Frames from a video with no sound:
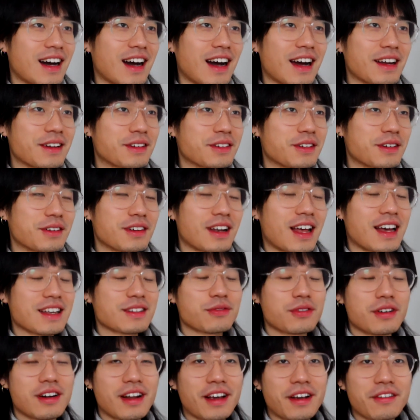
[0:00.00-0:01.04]
I don't know,
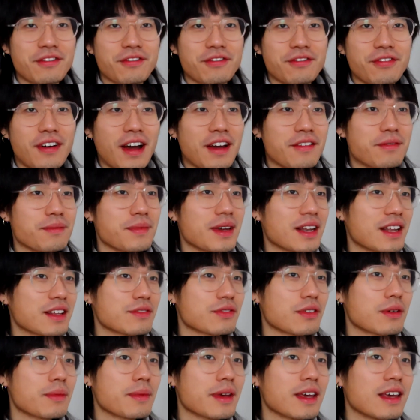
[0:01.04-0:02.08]
lasts for like 5 minutes
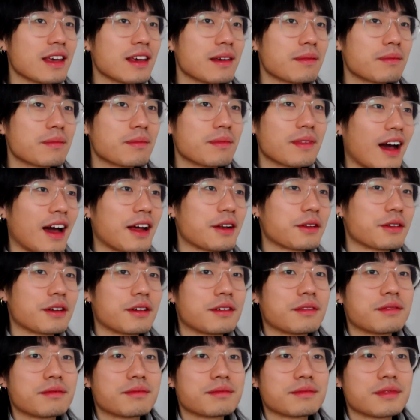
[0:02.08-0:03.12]
for me. I don't
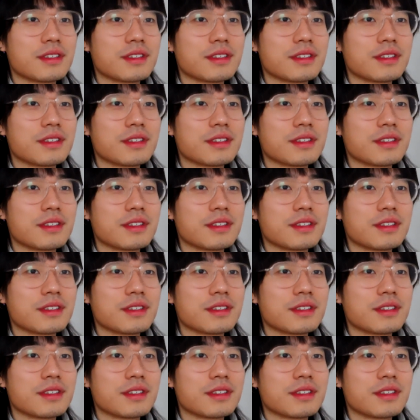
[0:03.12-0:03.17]
know.